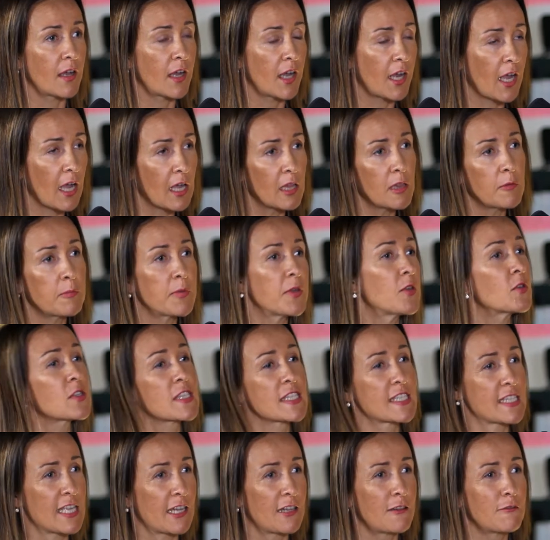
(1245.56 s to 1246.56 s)
help
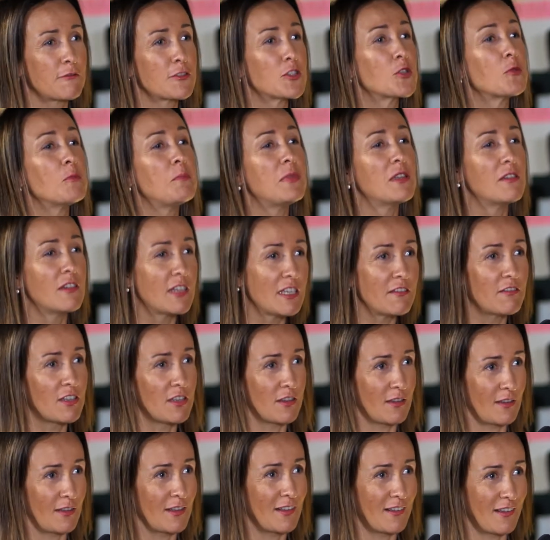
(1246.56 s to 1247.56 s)
yourself to believe
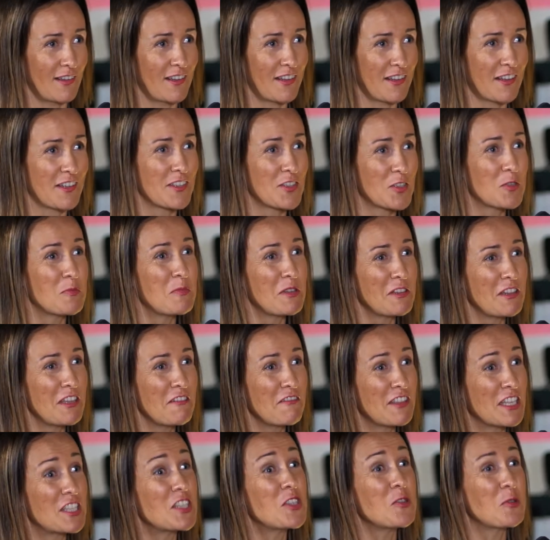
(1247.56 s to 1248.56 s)

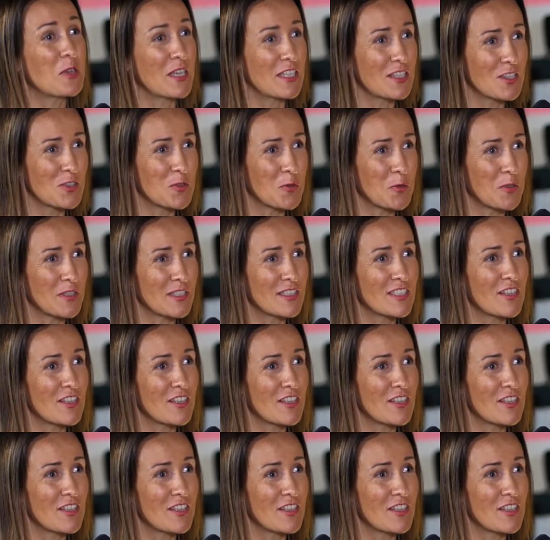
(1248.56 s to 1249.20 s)
that you can do it,